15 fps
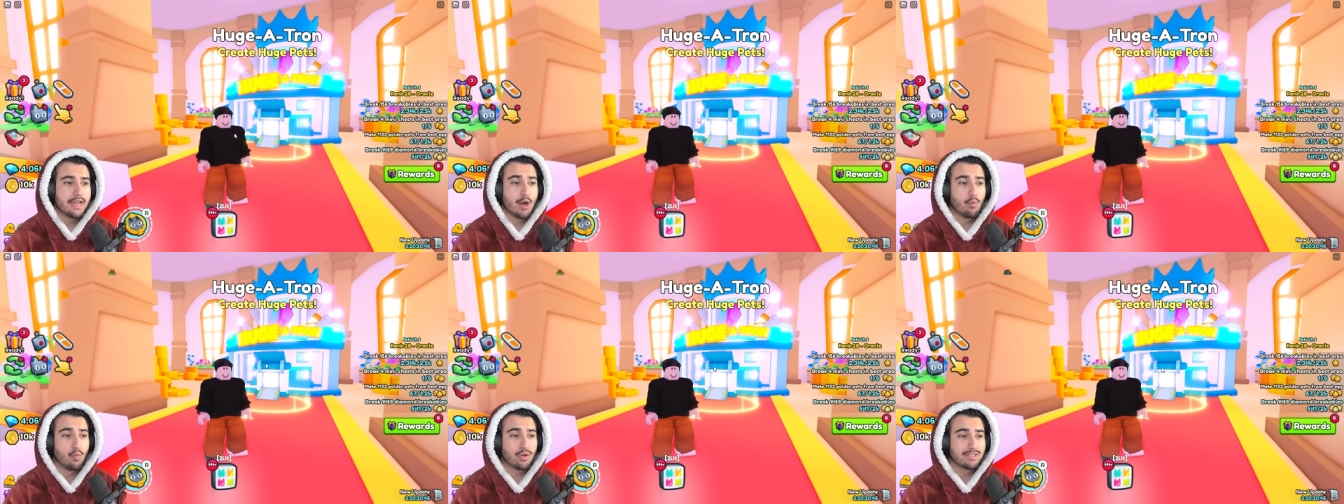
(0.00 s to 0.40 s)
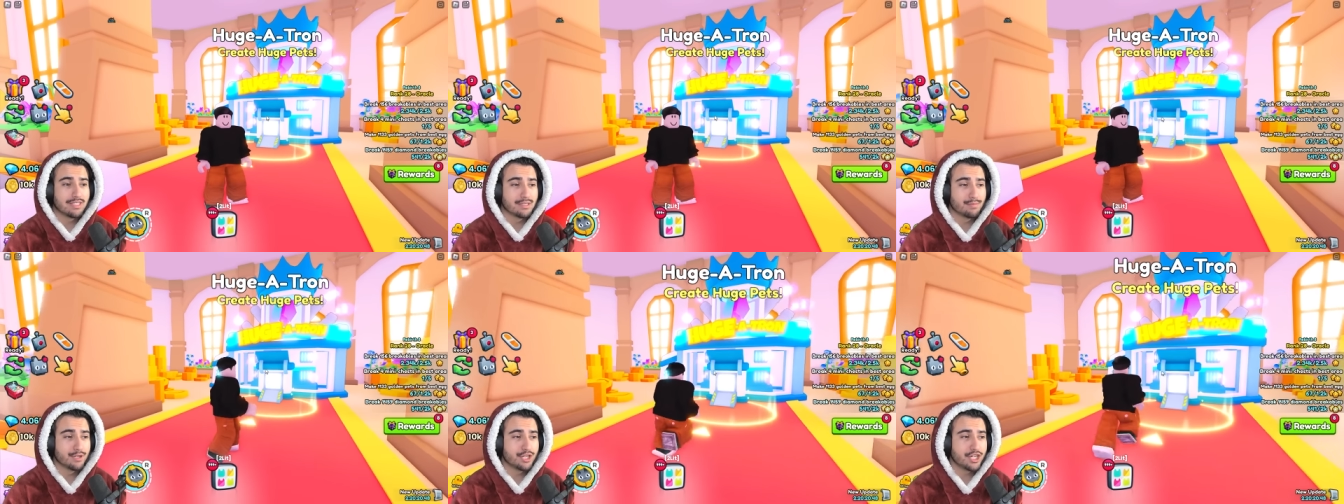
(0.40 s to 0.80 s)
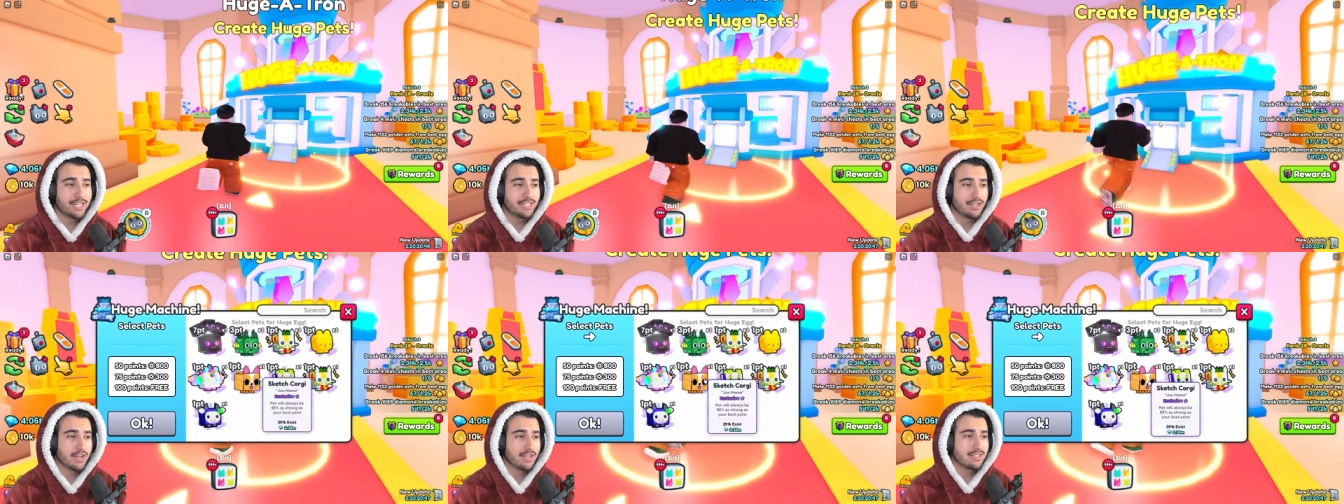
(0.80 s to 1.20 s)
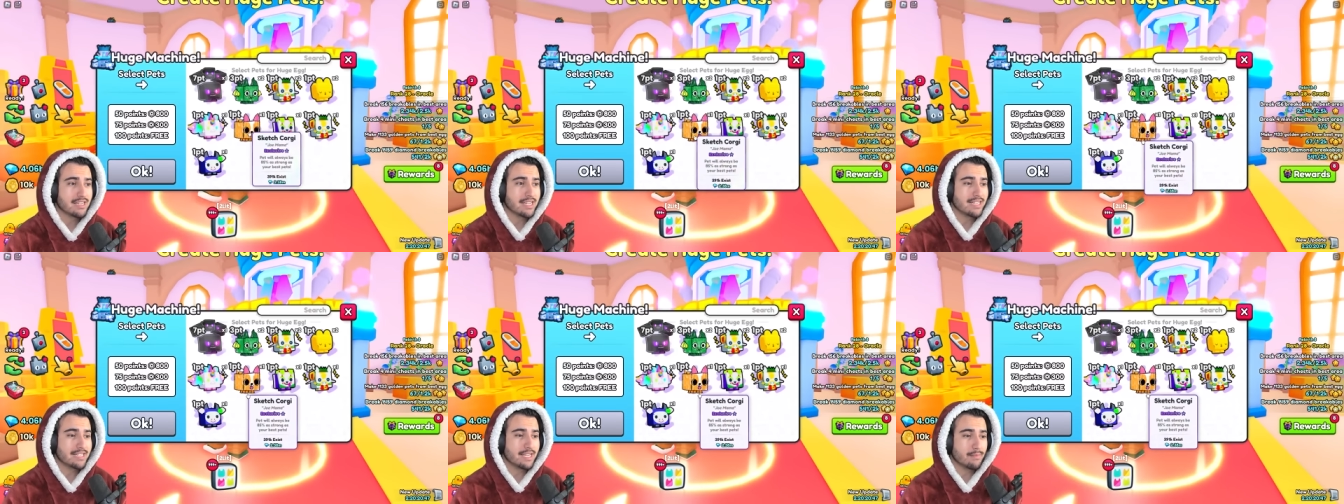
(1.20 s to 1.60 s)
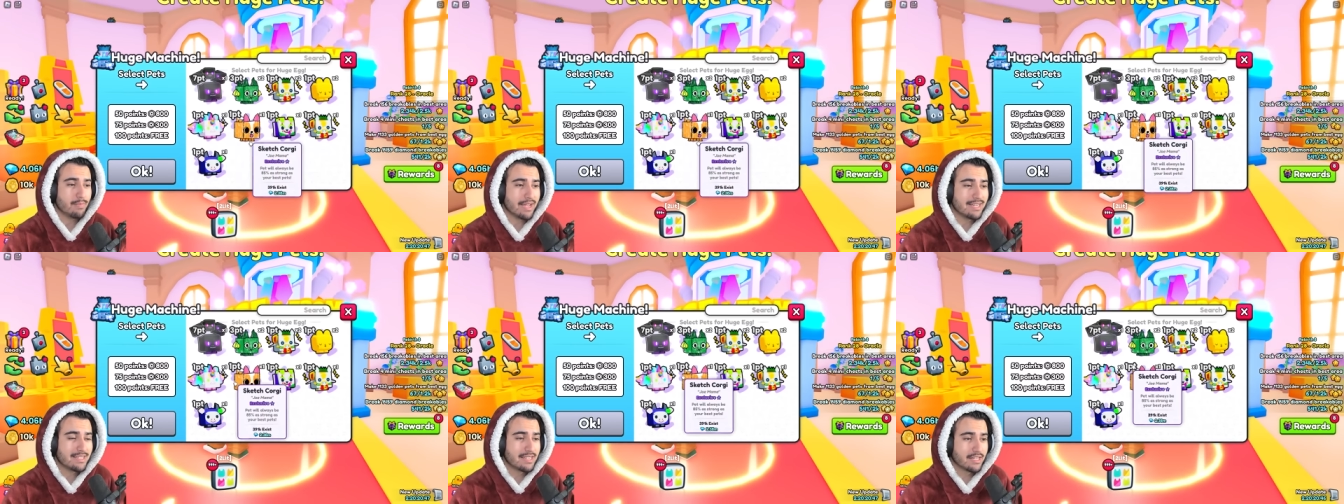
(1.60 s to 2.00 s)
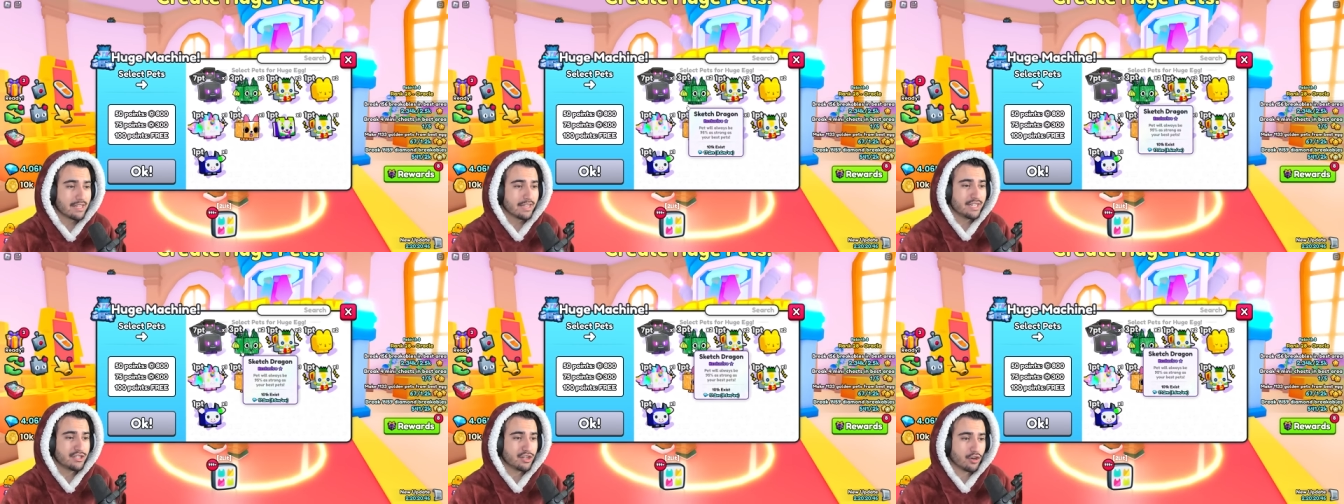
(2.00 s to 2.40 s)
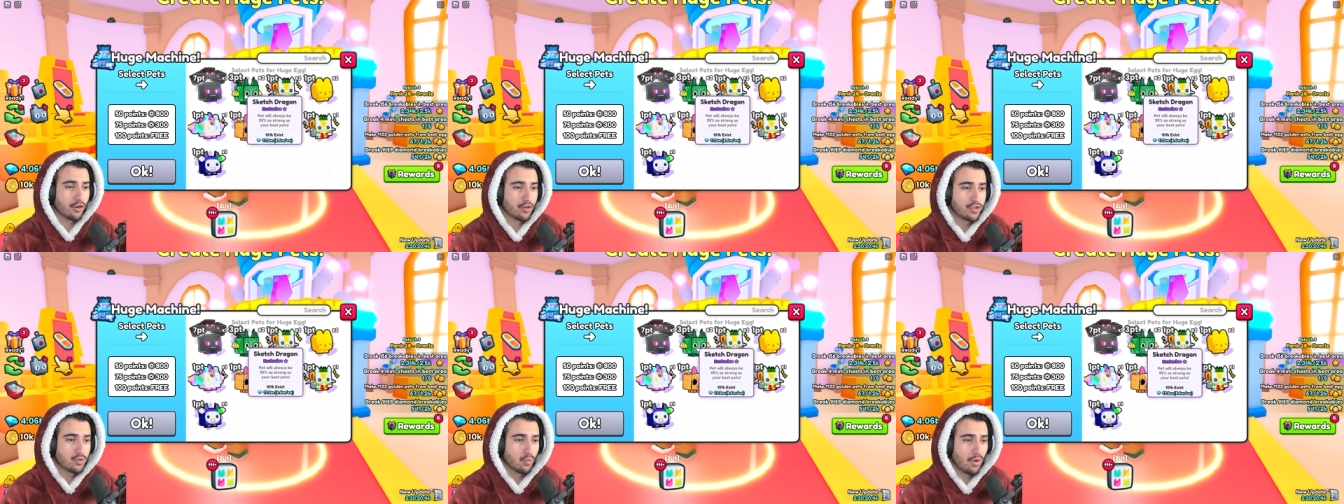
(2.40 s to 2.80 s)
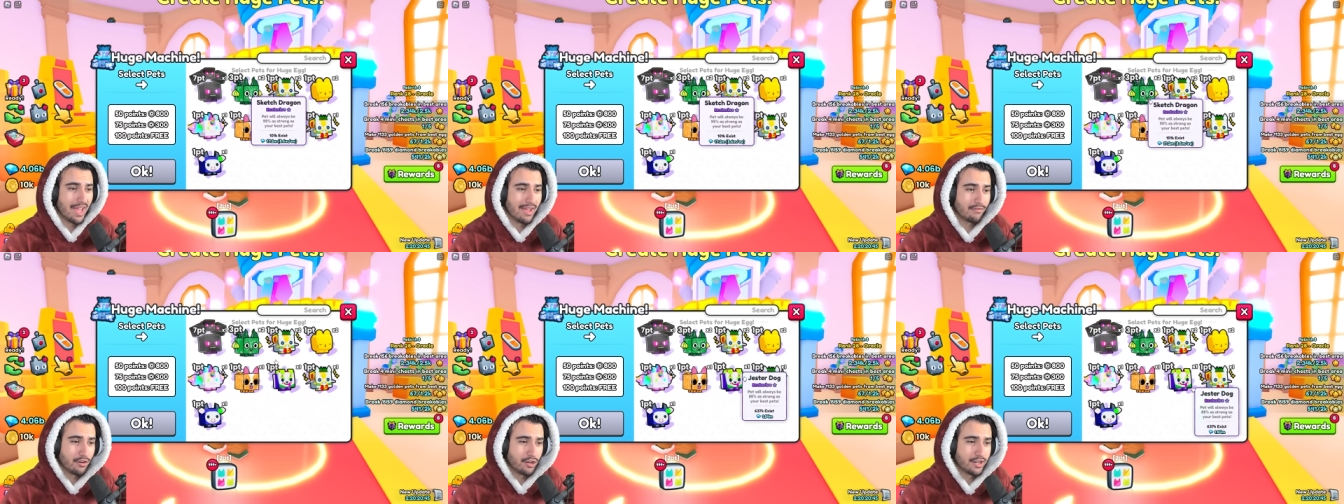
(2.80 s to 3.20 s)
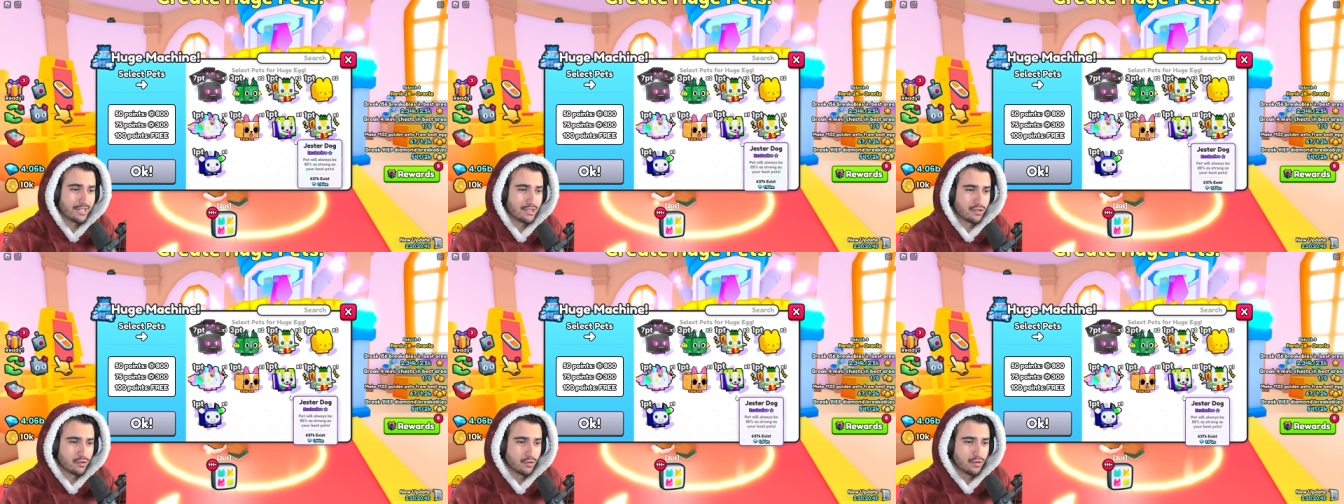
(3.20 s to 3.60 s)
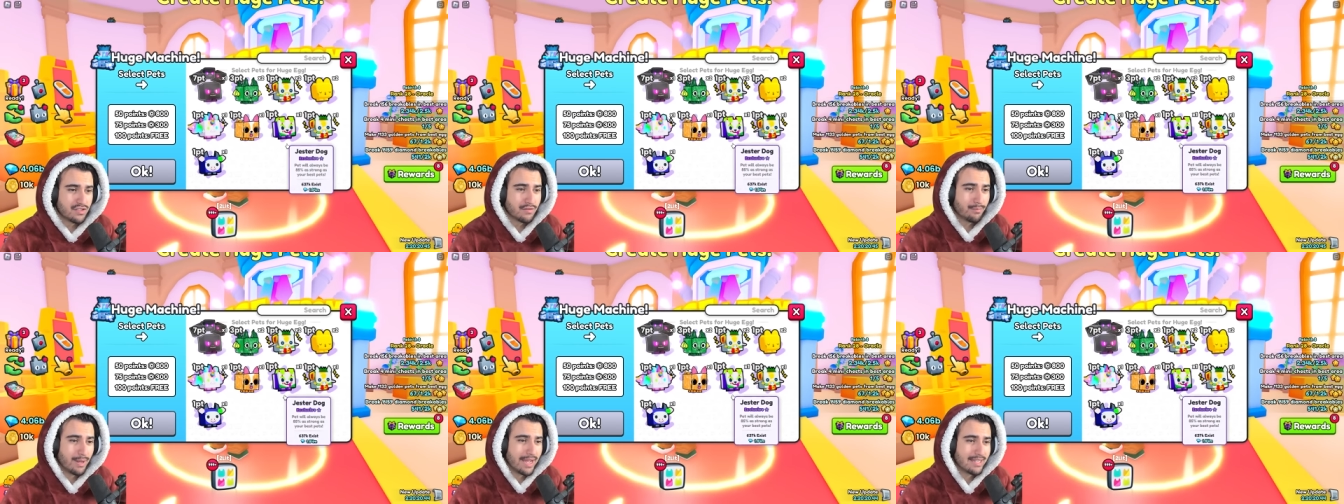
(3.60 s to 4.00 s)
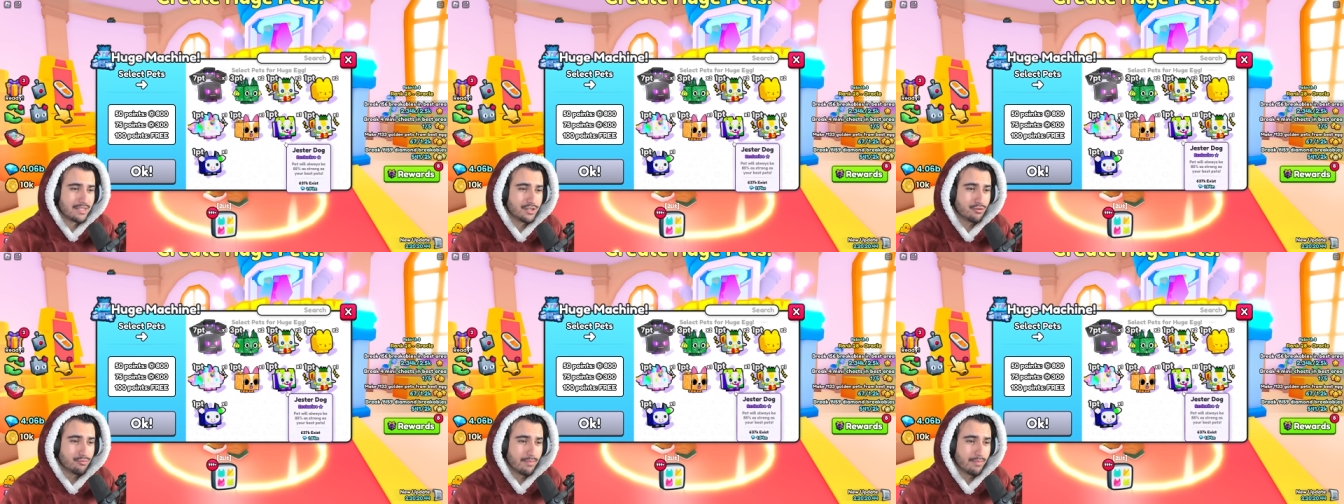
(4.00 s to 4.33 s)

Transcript: Now what this machine does is it basically turns whatever exclusive pets you